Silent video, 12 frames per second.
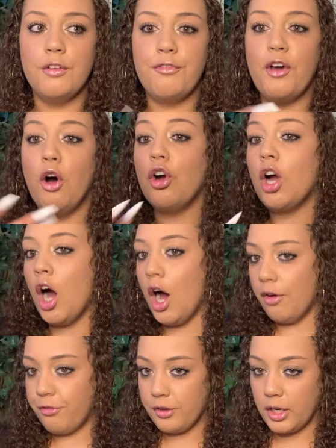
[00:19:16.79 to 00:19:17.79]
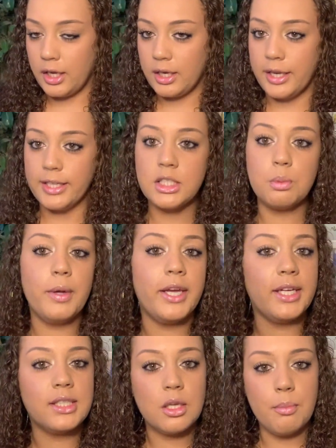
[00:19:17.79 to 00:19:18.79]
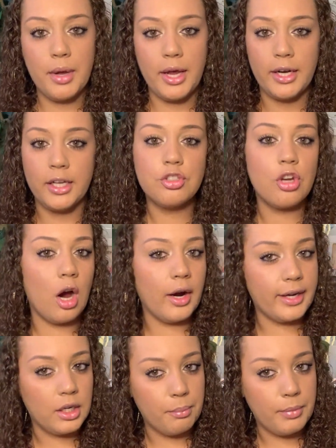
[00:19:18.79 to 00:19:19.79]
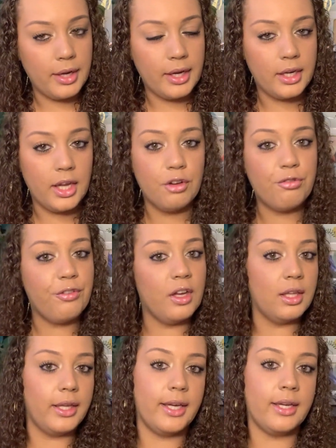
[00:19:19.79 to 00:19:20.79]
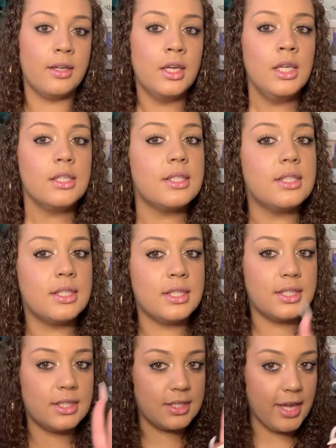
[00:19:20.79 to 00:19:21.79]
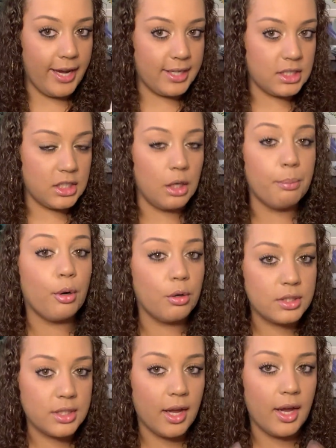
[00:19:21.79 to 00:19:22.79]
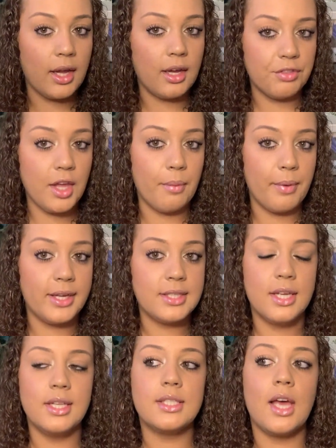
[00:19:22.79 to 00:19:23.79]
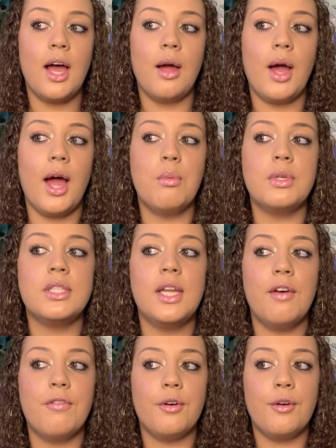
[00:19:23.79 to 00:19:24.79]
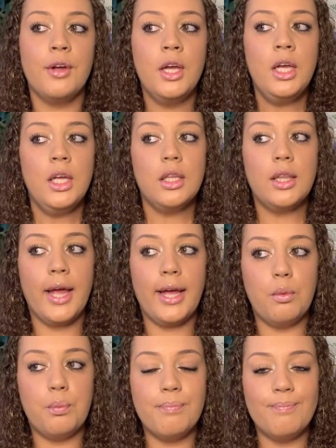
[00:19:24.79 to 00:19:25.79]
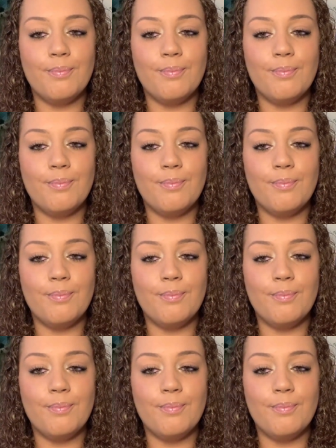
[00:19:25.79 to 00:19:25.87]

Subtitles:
felt confident in speaking to men and talking to men and feeling sexy, per se, if that makes sense. I was never, like,